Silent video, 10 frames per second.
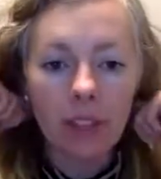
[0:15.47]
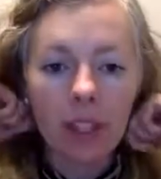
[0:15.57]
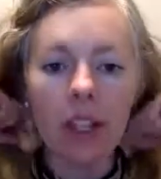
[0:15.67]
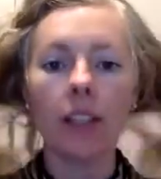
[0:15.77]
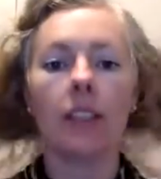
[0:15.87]

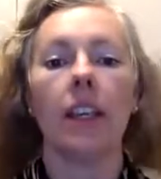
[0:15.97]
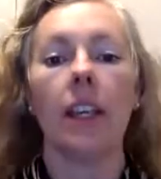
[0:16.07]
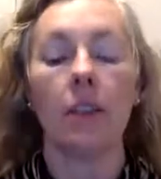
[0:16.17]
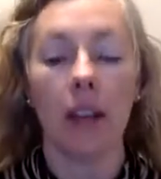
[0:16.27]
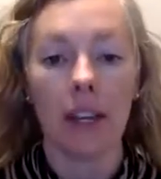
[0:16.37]
And
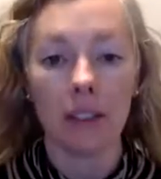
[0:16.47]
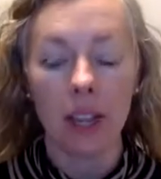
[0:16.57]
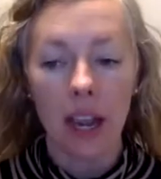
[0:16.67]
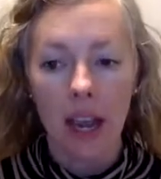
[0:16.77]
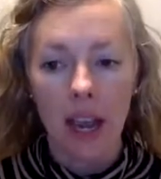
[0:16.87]
anyway,
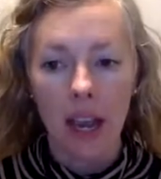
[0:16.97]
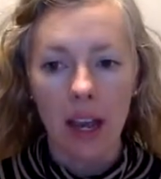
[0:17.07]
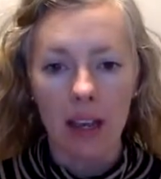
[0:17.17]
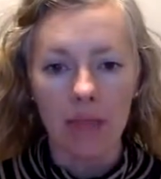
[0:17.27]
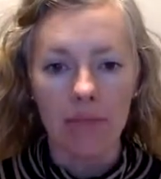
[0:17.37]

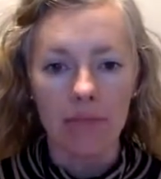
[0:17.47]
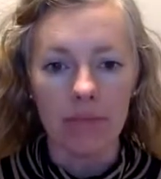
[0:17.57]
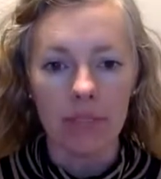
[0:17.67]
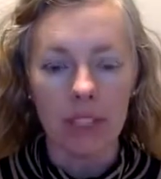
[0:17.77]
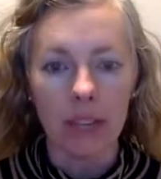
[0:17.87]

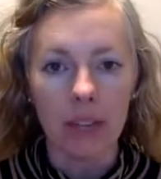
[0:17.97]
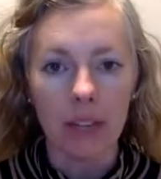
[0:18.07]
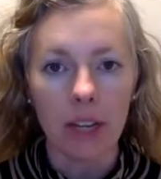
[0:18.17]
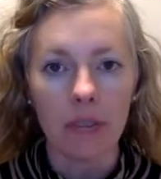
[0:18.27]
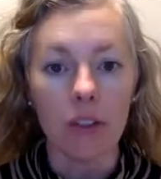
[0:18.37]
tonight we're
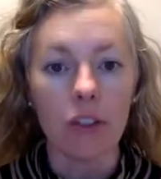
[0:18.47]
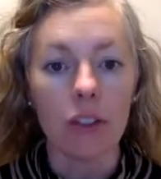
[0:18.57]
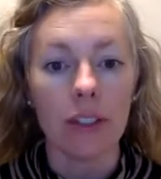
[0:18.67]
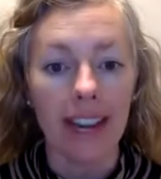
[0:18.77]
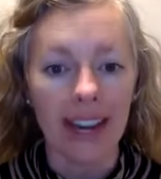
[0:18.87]
talking about
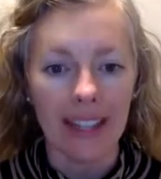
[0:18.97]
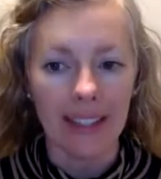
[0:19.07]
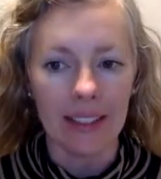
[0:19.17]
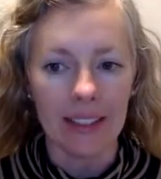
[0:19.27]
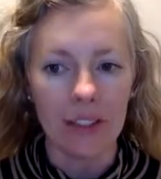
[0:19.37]

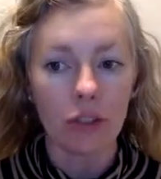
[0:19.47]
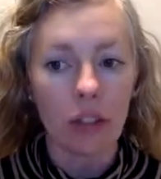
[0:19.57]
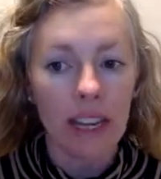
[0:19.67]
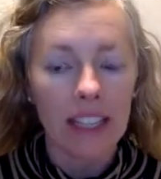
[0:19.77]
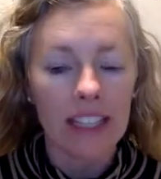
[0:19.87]
diets,
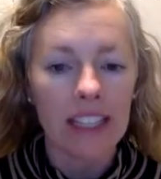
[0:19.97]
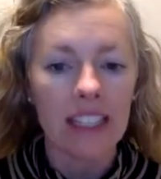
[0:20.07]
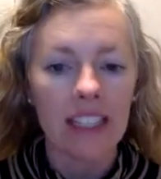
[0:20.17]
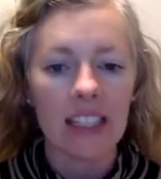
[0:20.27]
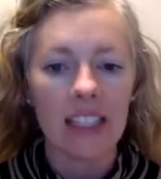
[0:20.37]

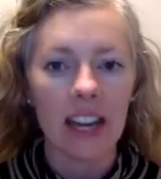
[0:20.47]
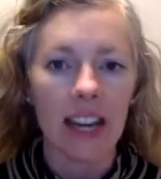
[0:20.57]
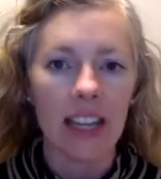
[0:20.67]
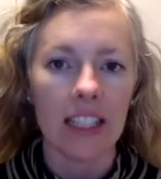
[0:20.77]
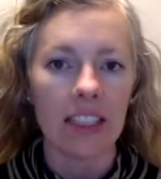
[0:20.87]
trendy
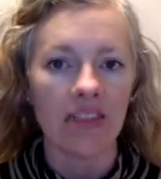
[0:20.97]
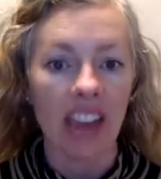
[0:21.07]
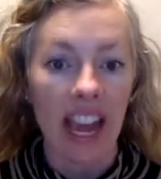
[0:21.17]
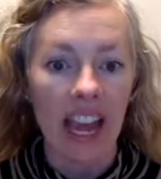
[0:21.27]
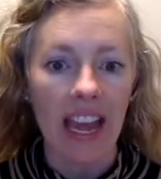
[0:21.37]
diets,
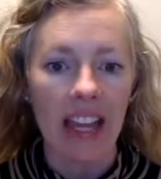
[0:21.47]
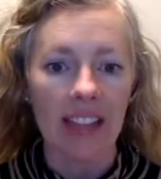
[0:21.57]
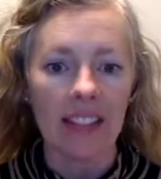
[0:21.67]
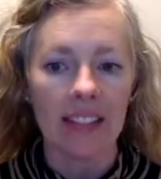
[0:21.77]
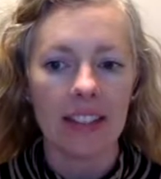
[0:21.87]

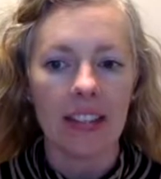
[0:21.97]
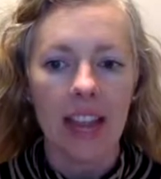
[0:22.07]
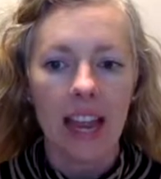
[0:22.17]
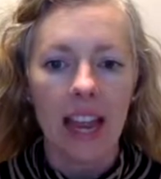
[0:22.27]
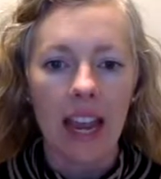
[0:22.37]
fads,
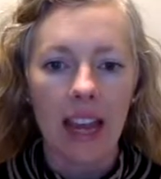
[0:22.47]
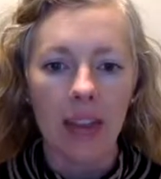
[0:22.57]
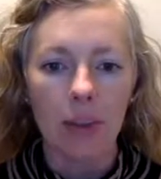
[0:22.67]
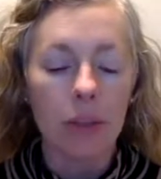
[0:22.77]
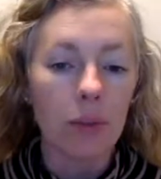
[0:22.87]

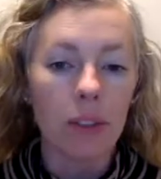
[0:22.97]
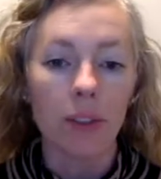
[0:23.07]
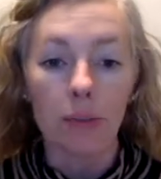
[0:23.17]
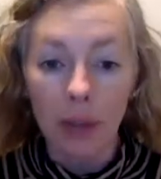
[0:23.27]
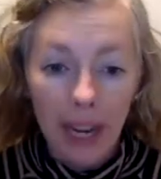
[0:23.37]
and which ones
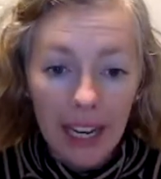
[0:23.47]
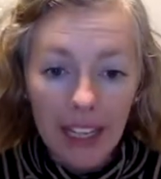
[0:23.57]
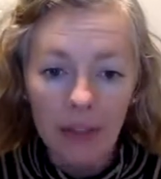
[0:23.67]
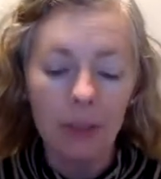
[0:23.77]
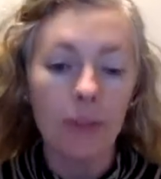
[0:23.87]
are
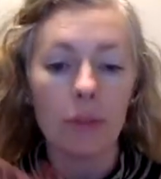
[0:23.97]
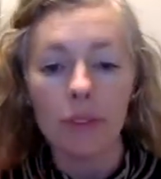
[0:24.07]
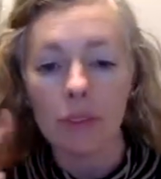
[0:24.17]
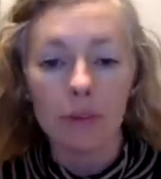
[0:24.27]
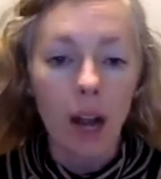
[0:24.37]
right, which
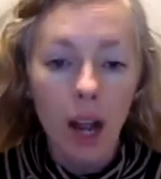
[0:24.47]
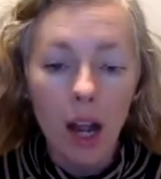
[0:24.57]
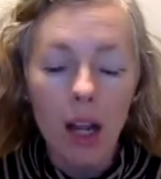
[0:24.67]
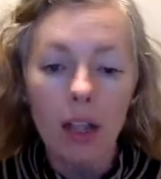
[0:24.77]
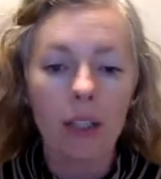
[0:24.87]
ones are
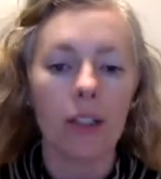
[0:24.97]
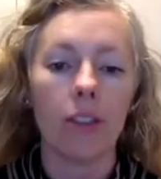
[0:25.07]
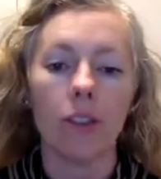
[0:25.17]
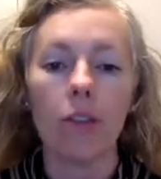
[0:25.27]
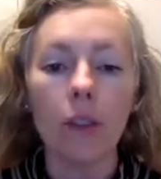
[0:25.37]
wrong,
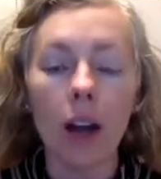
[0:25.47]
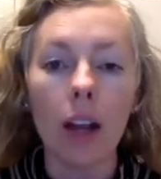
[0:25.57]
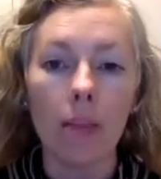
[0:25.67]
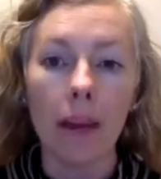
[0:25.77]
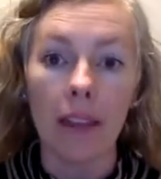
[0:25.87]

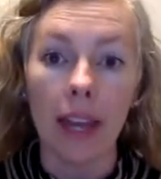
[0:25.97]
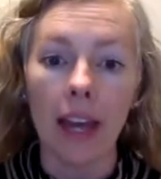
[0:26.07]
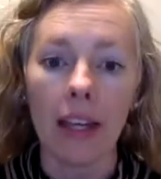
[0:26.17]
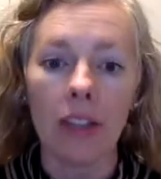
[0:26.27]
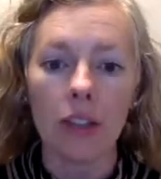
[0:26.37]
all about
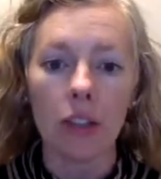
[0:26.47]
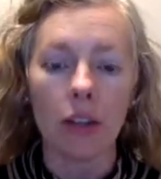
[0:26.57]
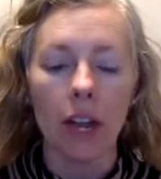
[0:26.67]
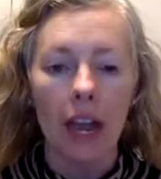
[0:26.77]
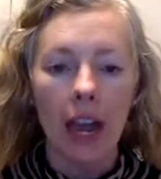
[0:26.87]
that. And
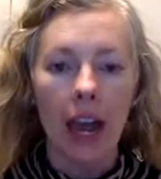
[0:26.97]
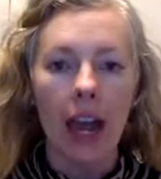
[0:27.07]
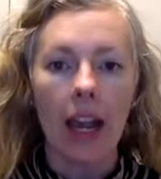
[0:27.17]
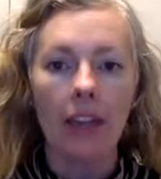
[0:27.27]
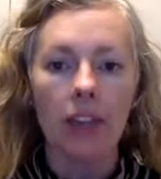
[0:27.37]
so
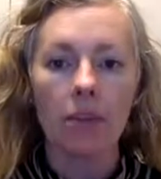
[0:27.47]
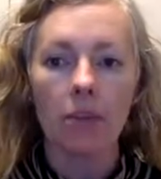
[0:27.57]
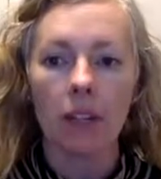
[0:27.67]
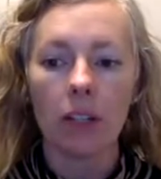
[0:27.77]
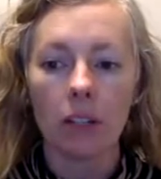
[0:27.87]
I just
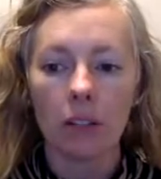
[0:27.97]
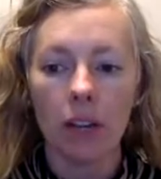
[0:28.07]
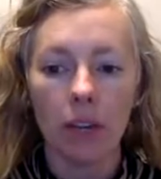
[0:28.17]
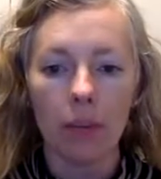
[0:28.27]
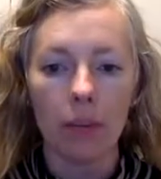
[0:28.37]
want to
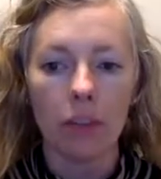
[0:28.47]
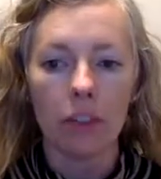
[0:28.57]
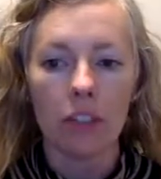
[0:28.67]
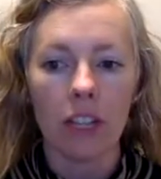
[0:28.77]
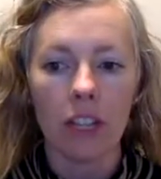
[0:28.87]
help you
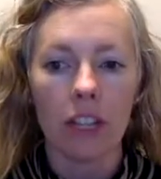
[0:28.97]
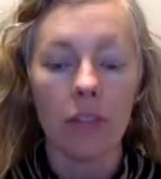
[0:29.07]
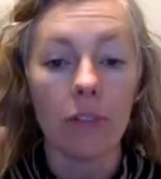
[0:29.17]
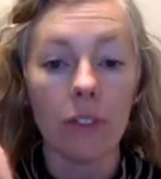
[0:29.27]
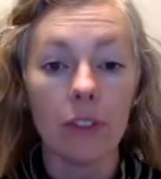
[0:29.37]
understand
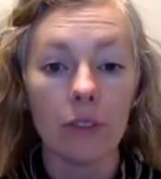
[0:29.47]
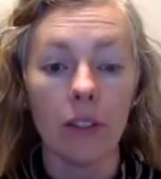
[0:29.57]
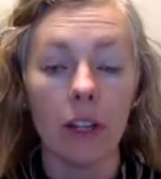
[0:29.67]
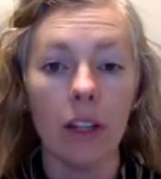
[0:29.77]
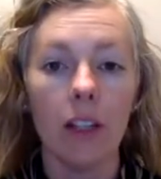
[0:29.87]
that, first of
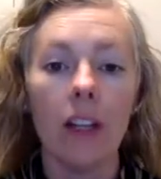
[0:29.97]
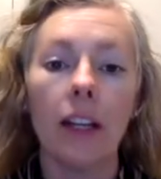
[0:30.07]
all,